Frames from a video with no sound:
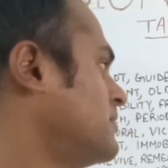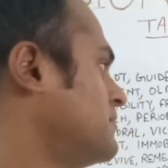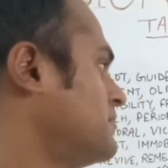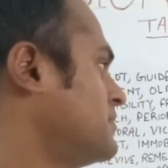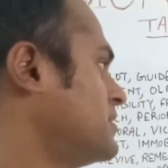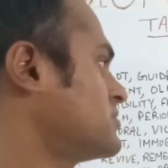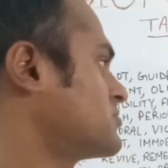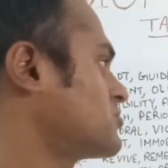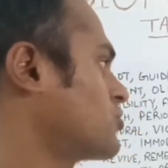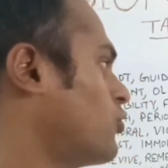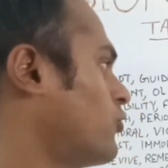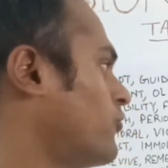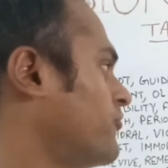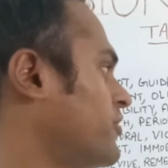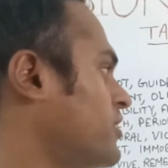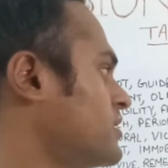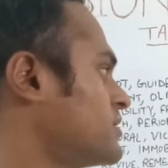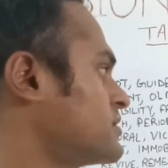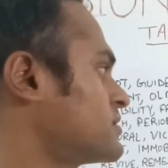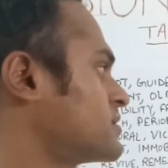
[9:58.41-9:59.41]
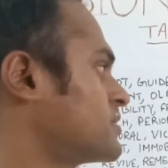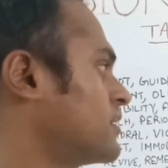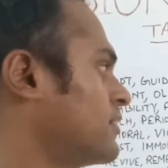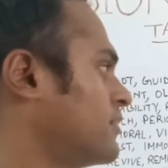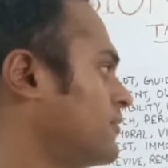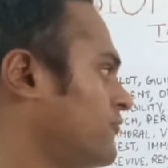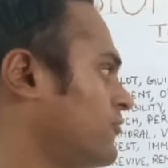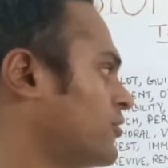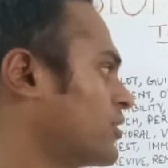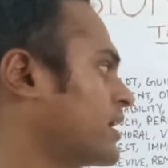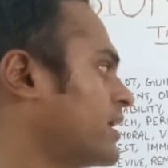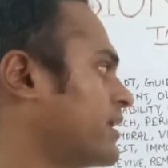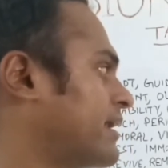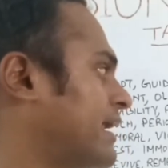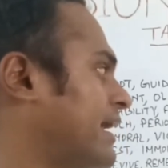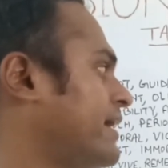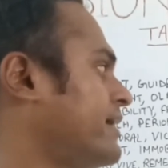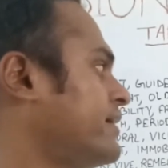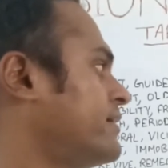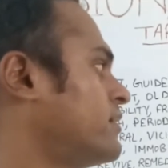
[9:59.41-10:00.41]
Means obvious, we can
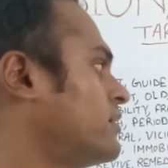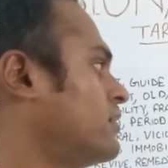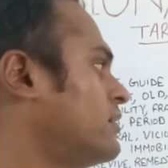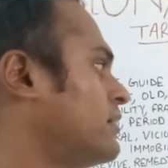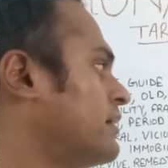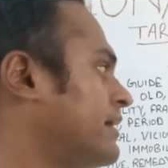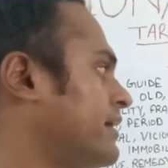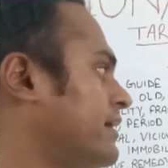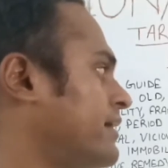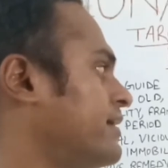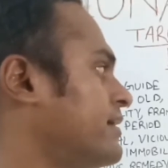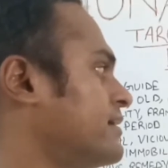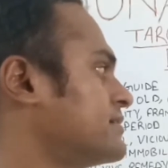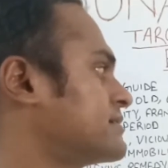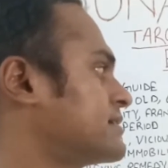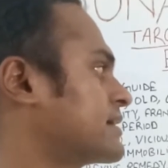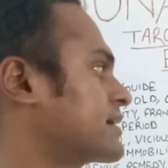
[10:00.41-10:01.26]
write hidden,